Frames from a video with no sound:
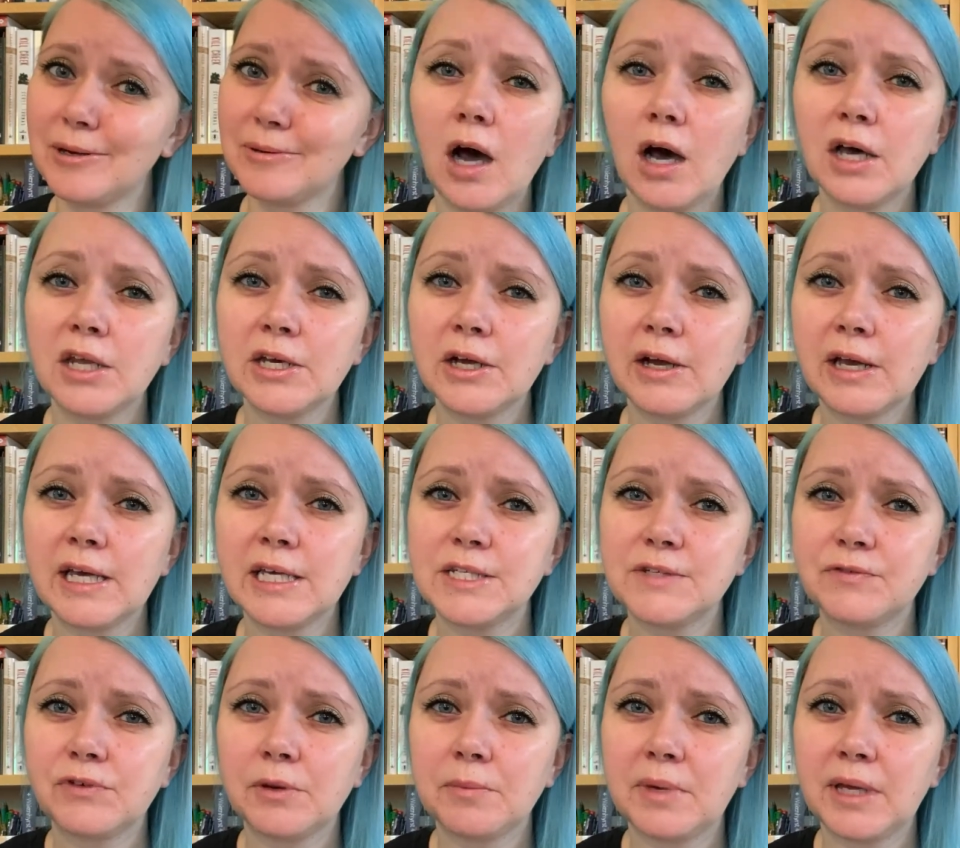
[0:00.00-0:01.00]
Anya is
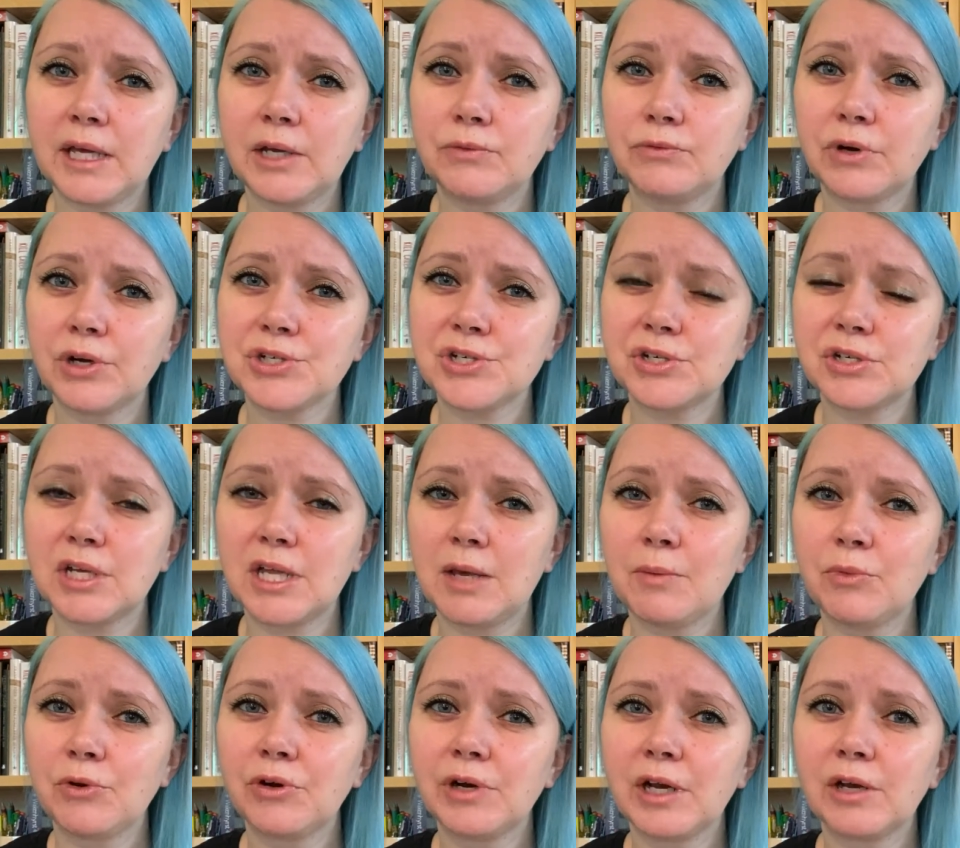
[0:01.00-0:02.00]
from a Russian
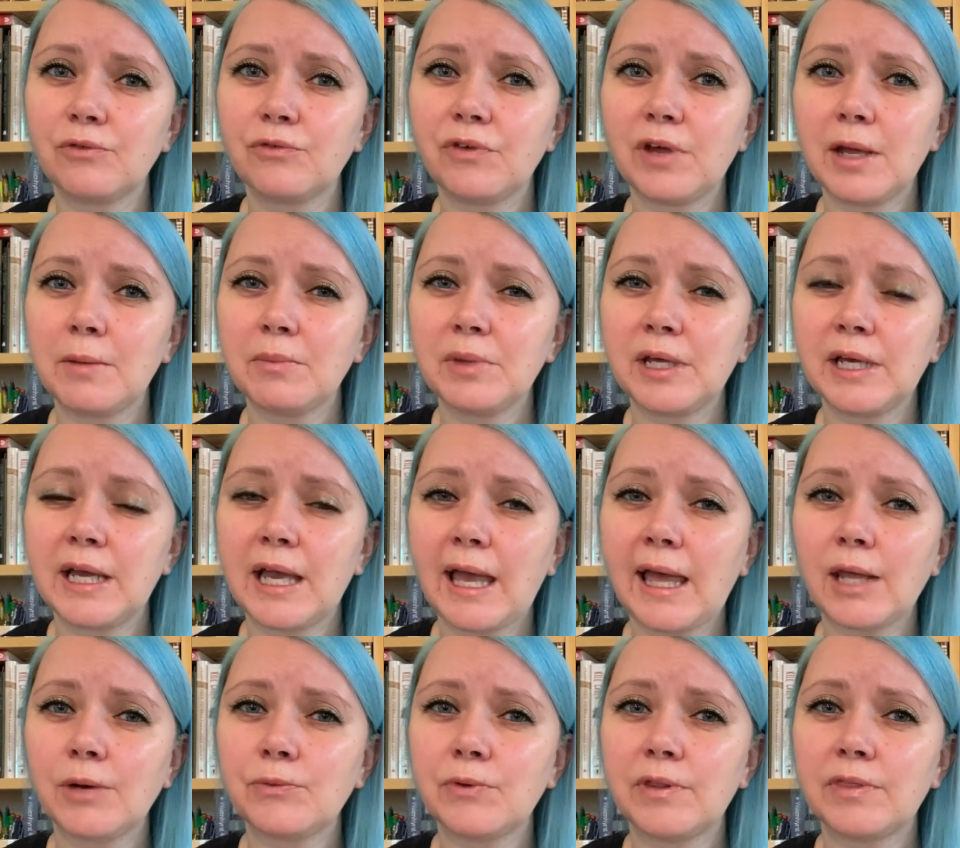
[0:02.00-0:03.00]
immigrant family,
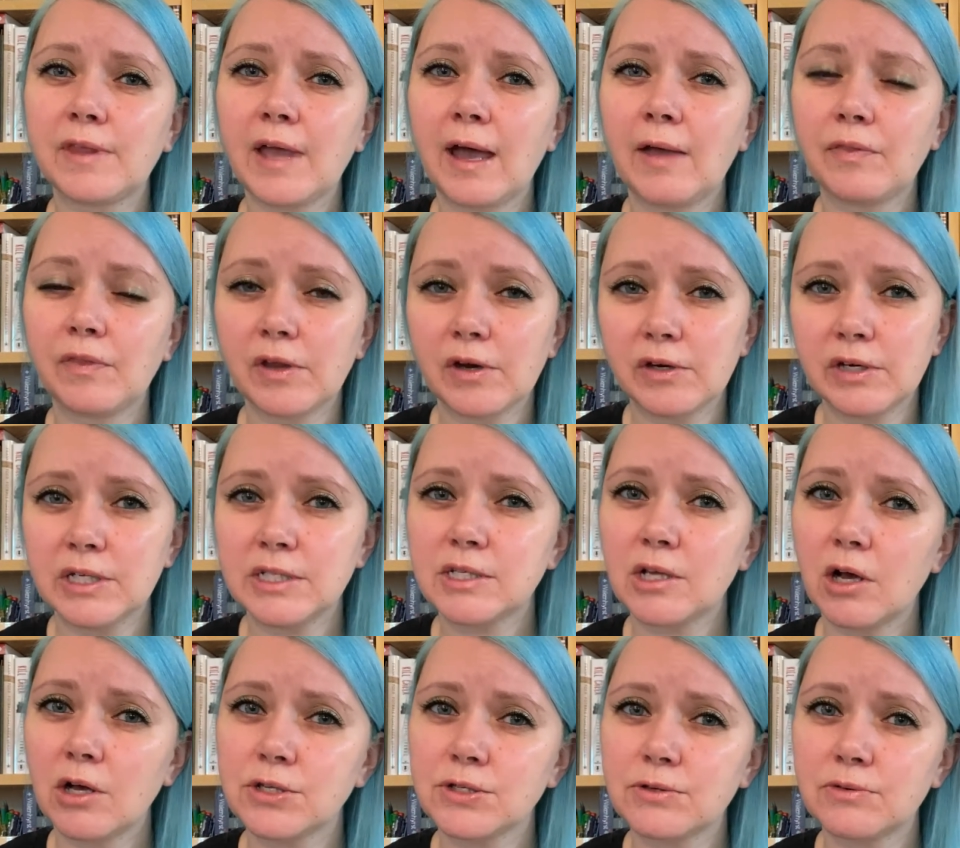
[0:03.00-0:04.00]
and with that there is
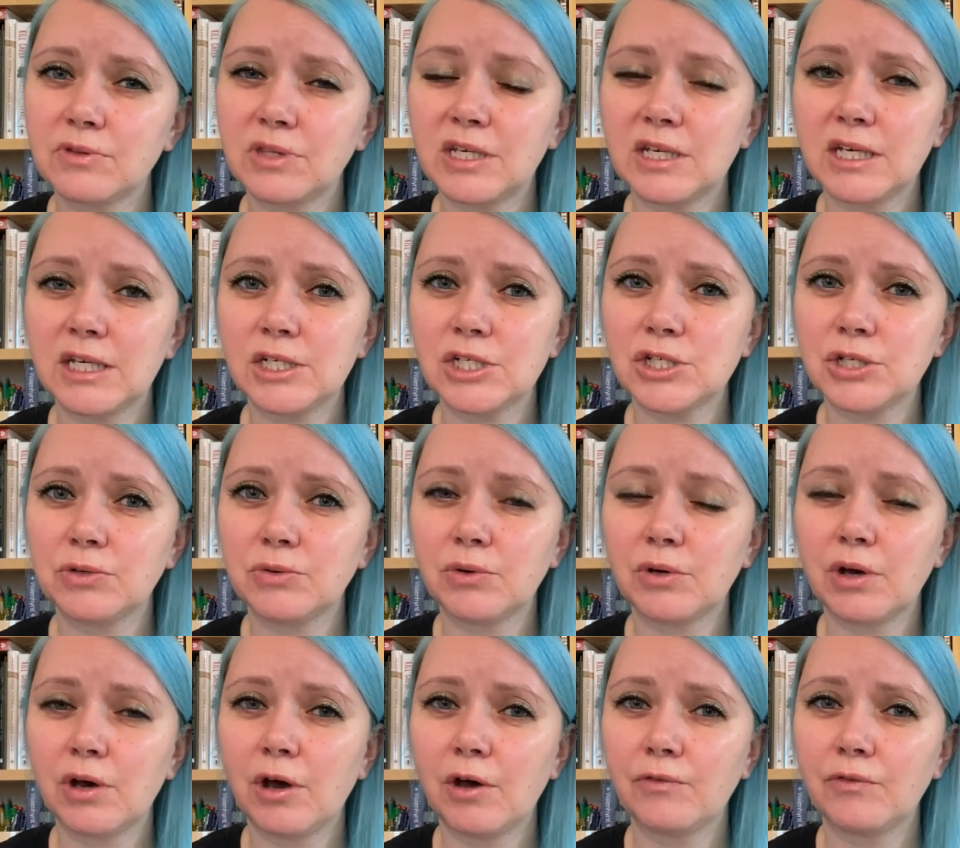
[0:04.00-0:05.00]
also the issue
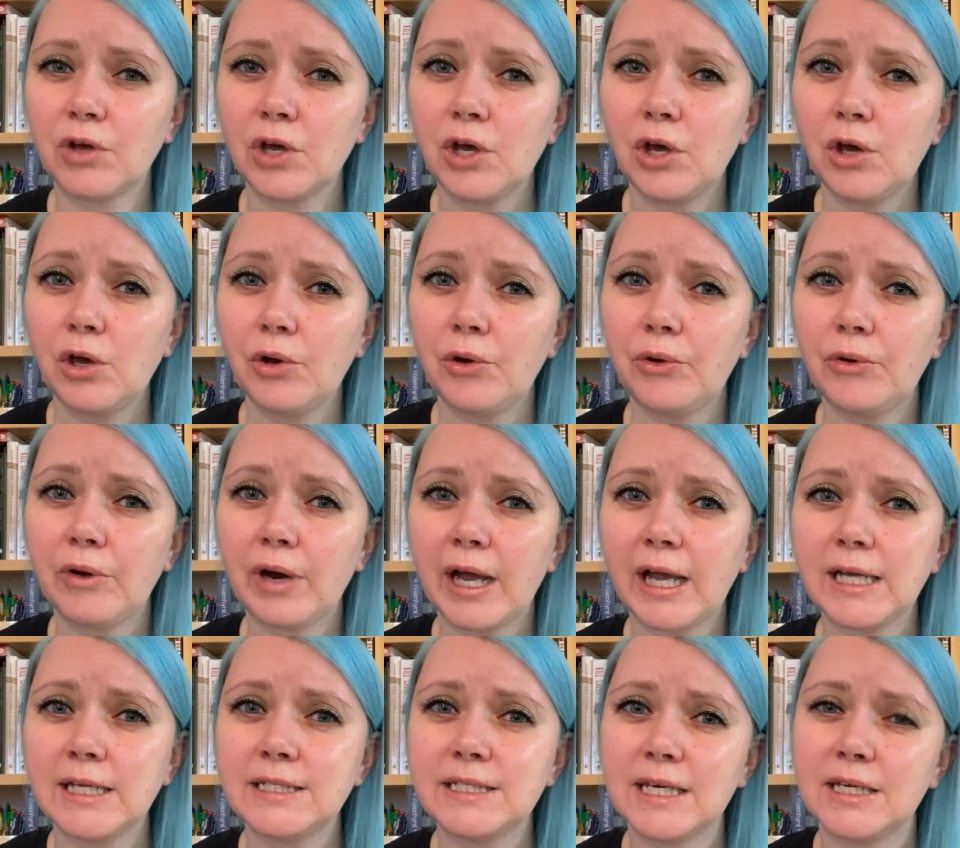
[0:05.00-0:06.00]
of her
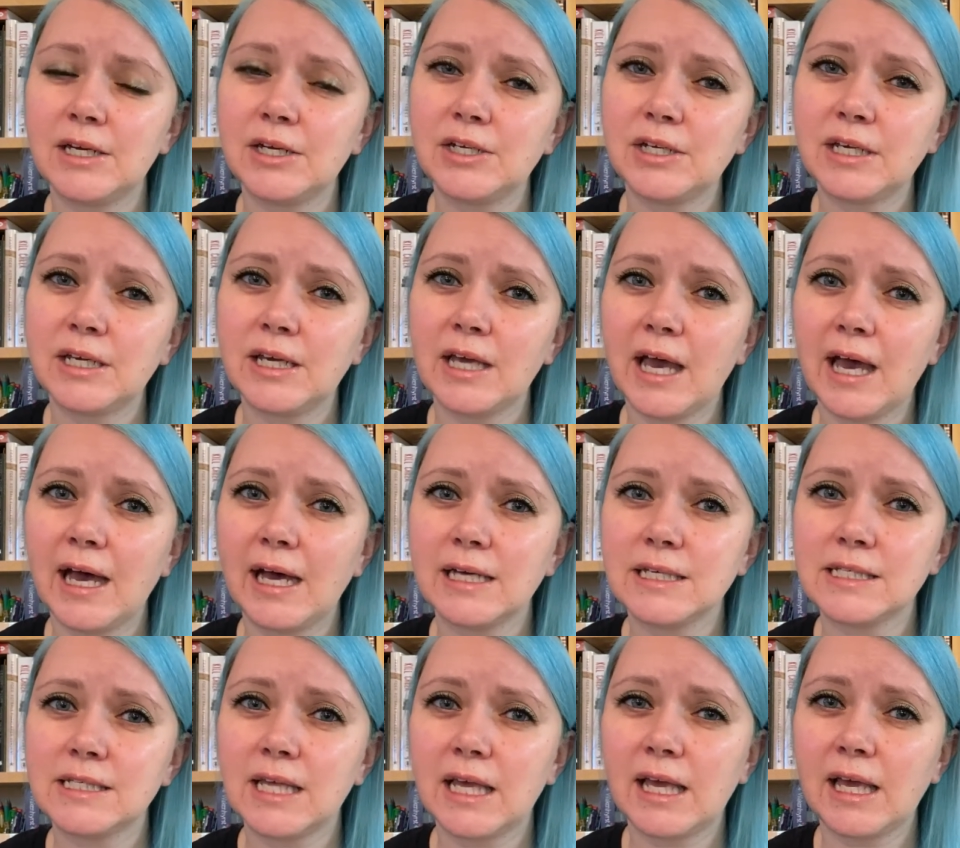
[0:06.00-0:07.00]
identity
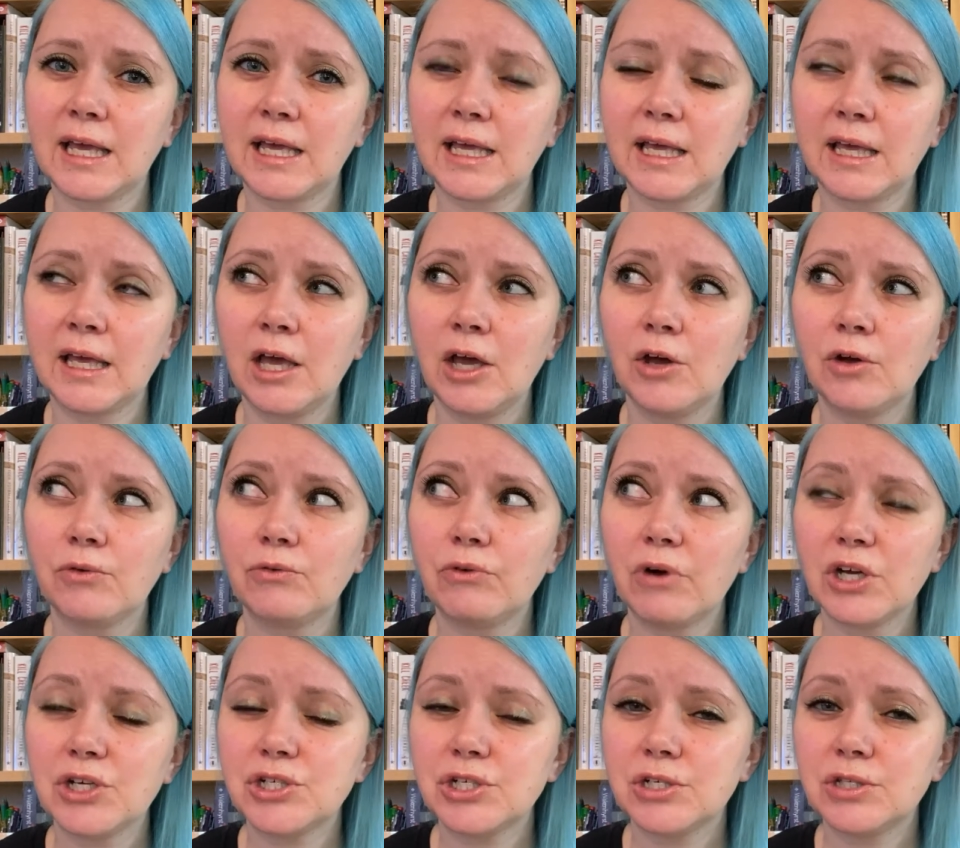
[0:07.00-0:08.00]
as a
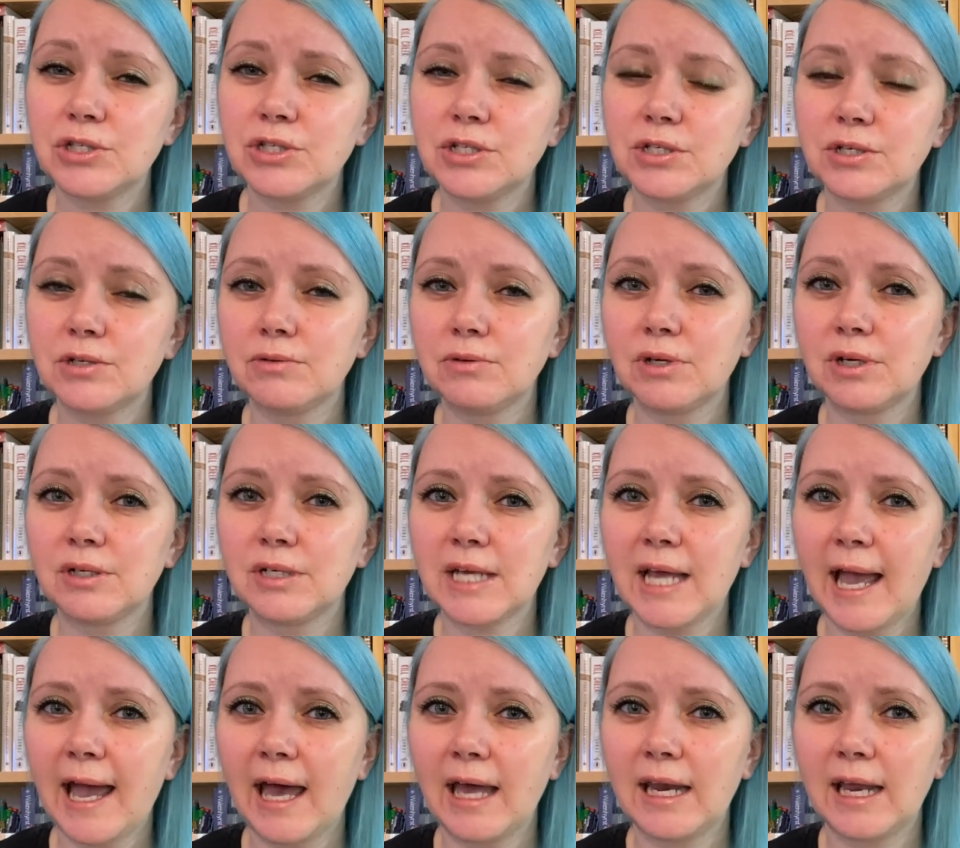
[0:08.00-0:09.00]
Russian student
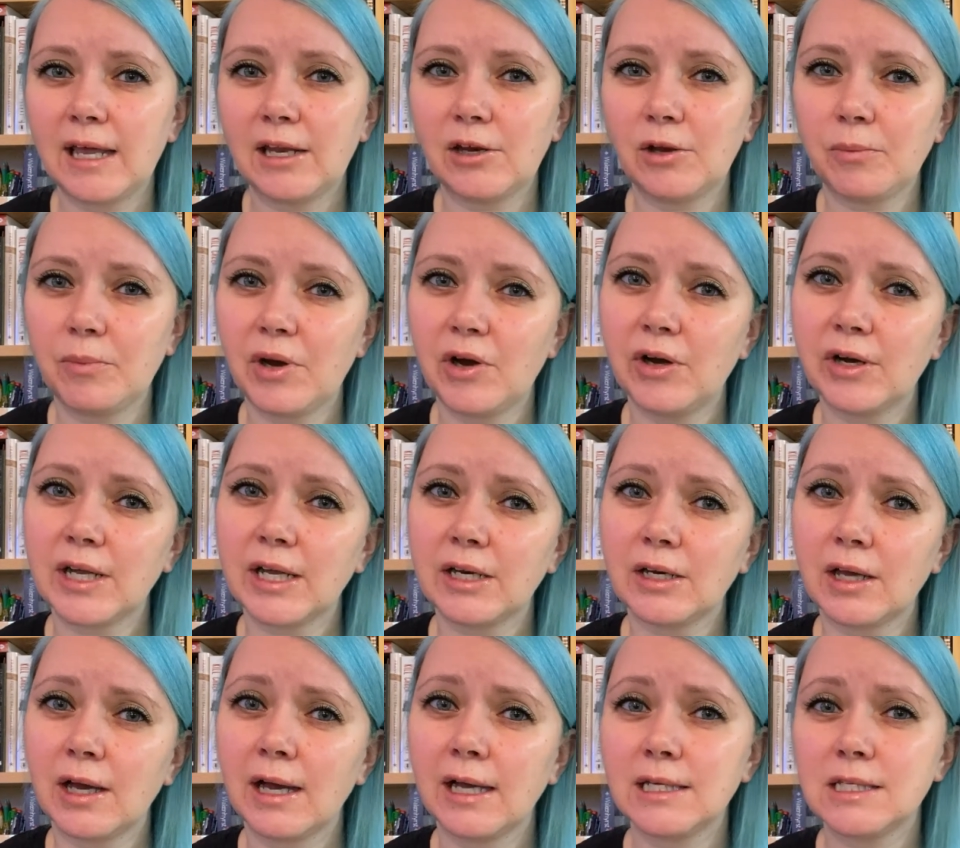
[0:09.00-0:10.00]
at an American
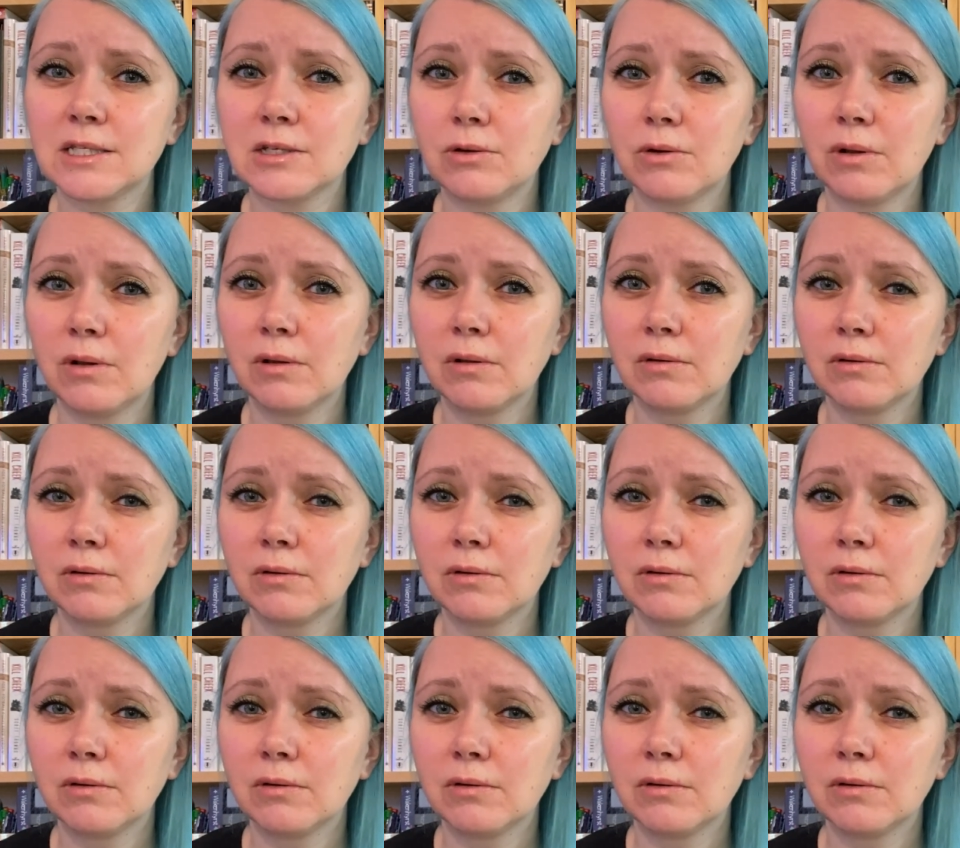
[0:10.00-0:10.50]
high school.